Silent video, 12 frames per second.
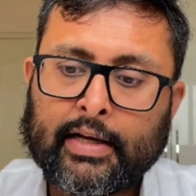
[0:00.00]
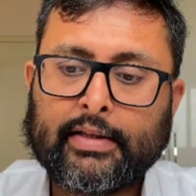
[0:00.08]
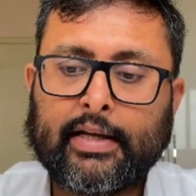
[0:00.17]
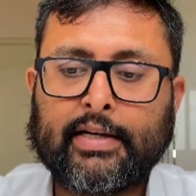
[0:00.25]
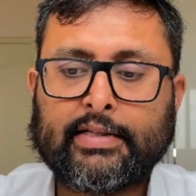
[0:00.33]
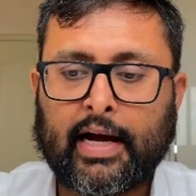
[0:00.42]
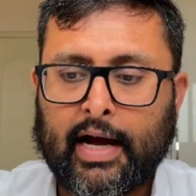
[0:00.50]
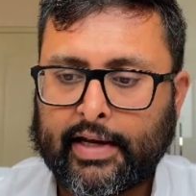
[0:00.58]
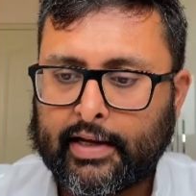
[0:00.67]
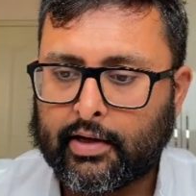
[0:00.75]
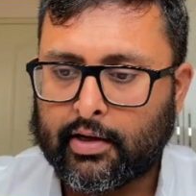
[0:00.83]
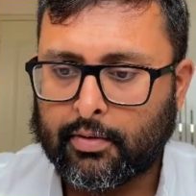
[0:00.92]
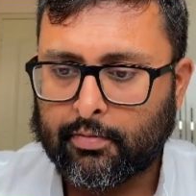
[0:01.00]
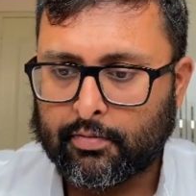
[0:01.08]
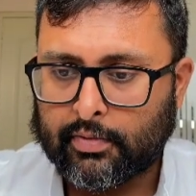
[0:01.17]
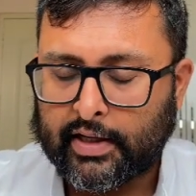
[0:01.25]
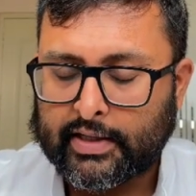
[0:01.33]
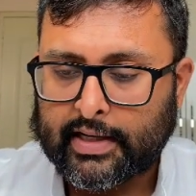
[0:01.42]
there is a high income.
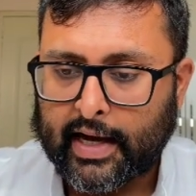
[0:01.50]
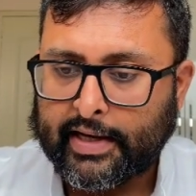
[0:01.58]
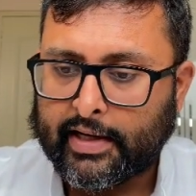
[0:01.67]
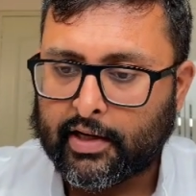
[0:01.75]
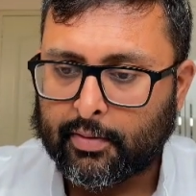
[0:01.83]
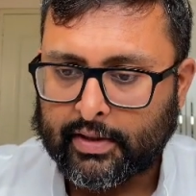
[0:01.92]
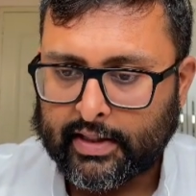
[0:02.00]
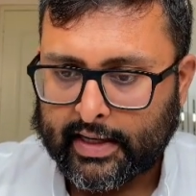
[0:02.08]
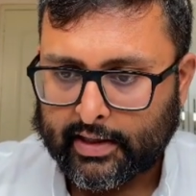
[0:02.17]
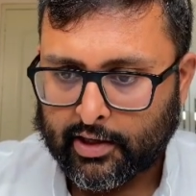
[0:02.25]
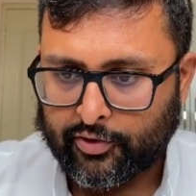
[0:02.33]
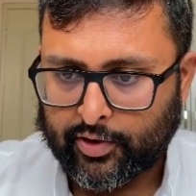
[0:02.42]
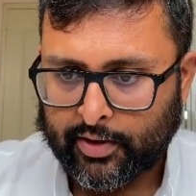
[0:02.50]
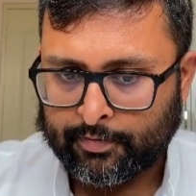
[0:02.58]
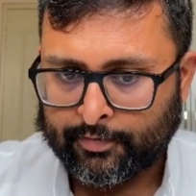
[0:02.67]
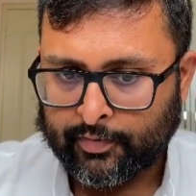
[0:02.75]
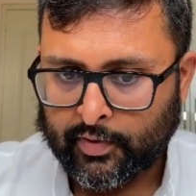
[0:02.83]
There is high income in that country.